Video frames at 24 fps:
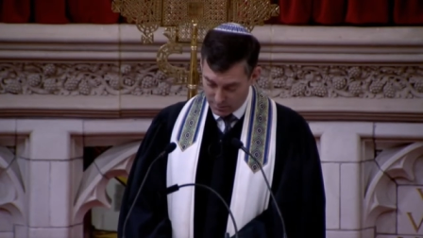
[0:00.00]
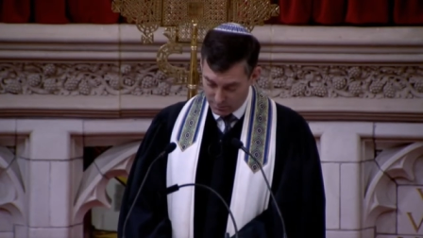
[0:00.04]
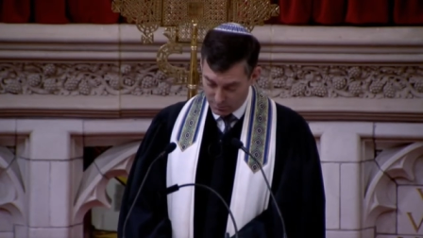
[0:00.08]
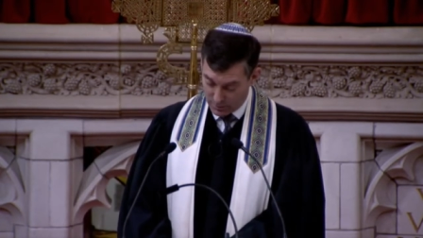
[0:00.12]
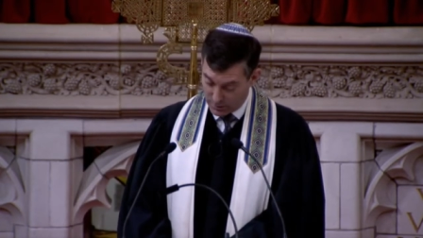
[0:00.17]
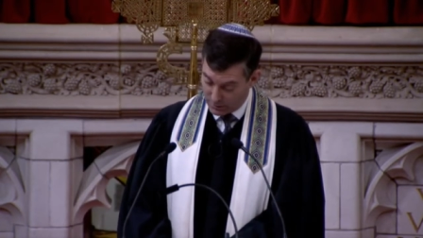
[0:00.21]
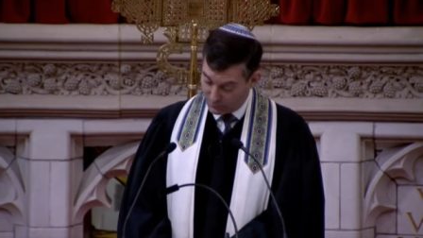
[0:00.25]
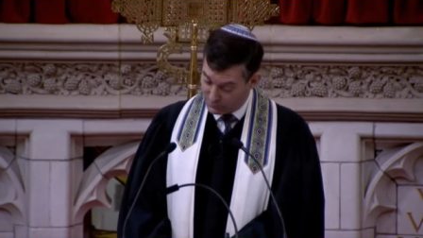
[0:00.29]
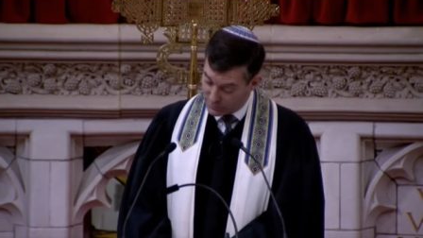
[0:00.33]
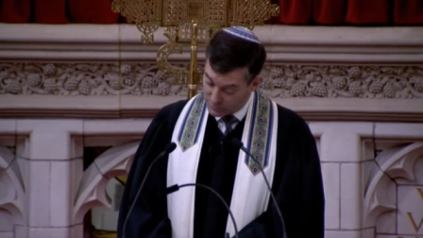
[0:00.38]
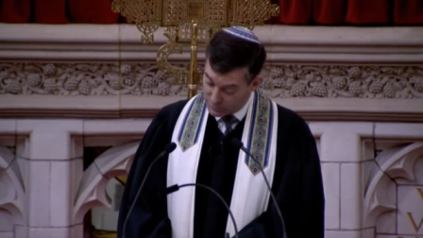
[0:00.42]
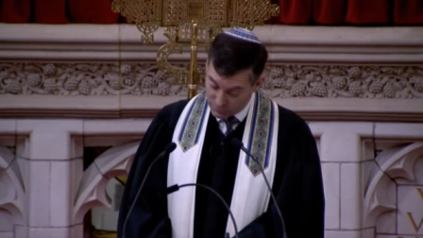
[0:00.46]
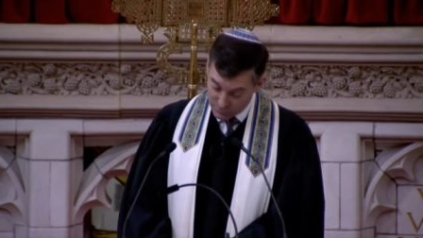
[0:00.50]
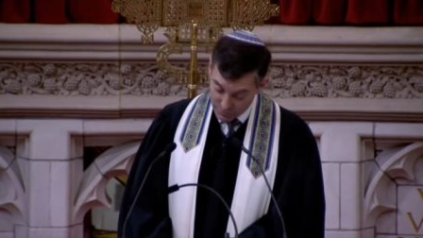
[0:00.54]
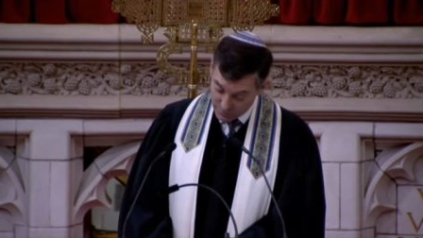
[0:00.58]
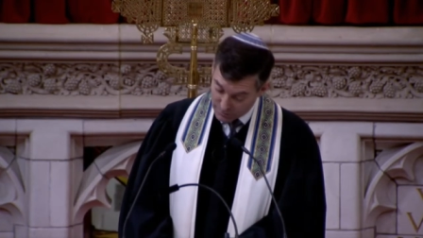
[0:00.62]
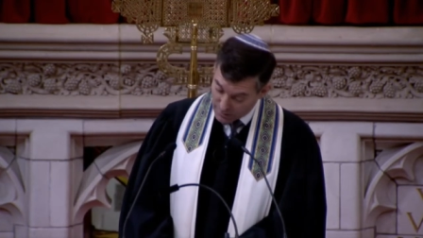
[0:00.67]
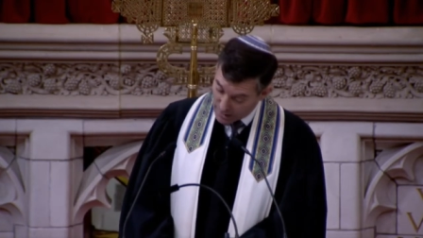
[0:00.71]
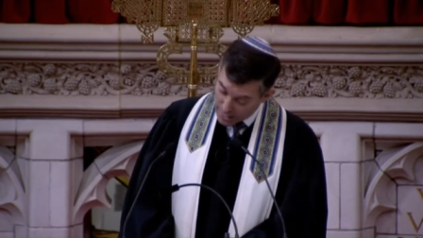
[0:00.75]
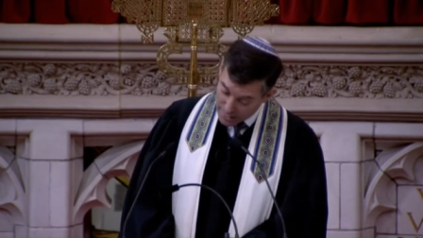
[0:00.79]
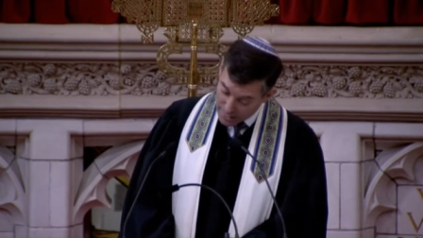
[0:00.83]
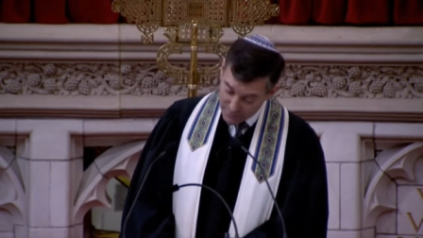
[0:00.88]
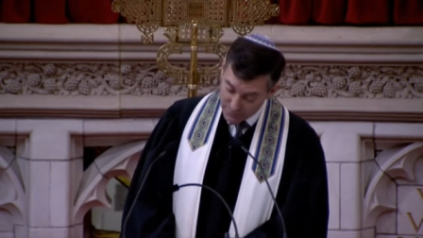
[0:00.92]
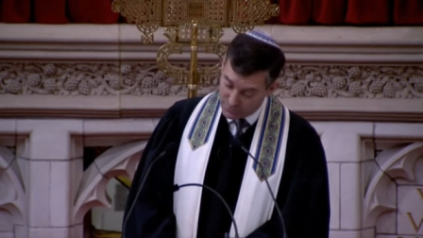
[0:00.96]
But if you do
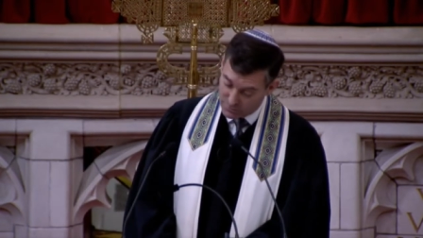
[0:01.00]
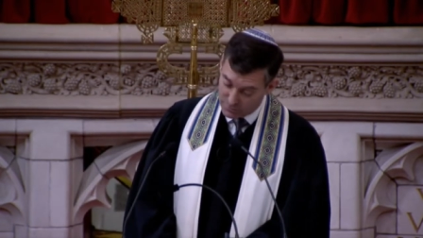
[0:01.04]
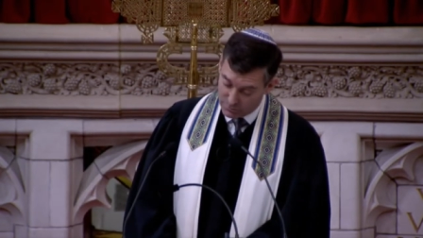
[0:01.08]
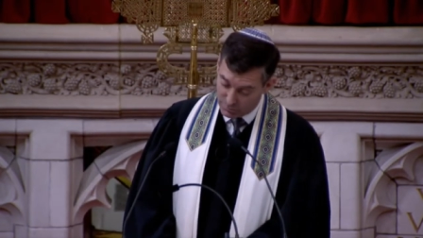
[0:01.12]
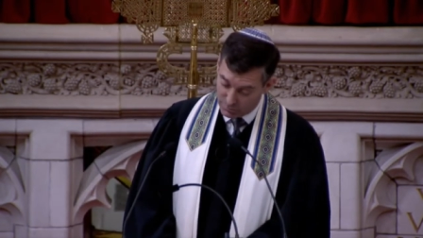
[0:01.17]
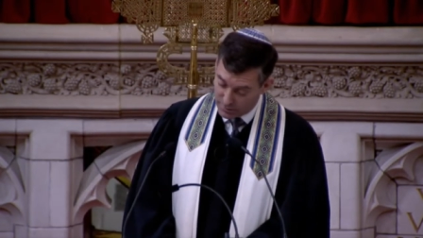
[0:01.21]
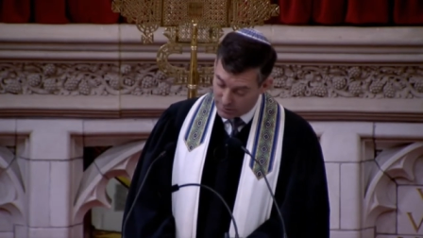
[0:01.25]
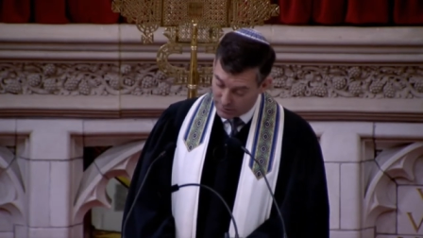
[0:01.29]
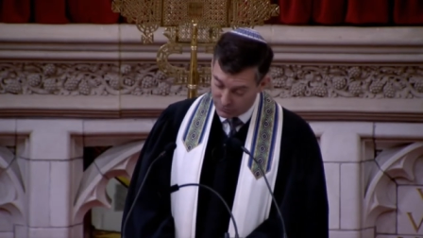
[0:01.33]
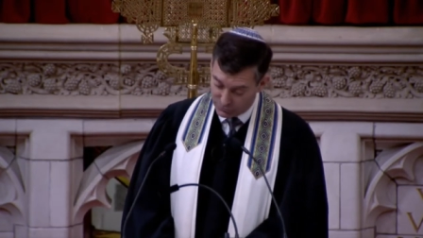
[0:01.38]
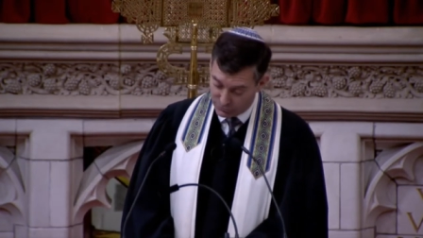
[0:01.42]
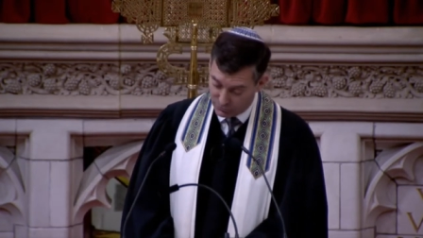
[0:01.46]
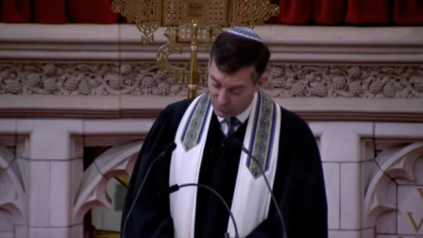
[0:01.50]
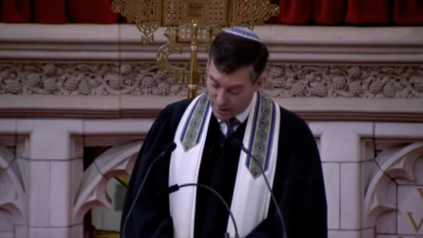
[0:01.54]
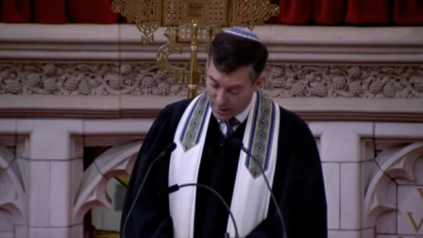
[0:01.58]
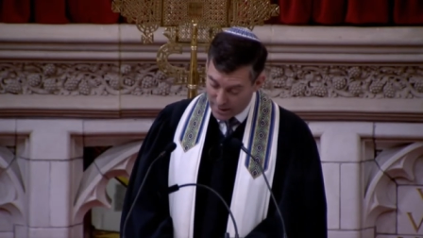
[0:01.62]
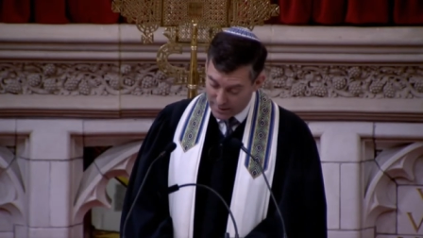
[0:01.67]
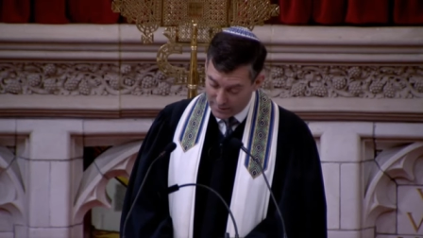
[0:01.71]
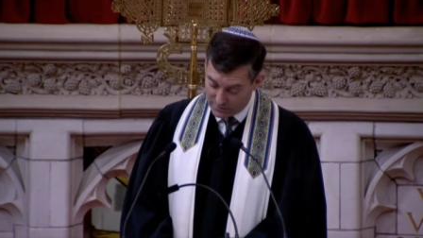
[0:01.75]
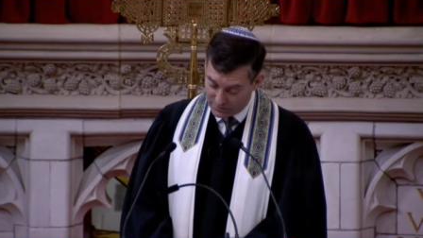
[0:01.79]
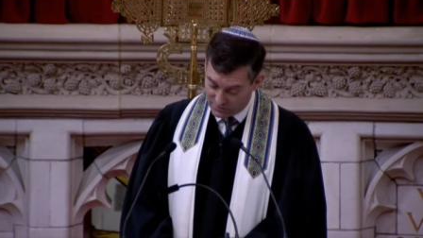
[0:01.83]
not do what is right,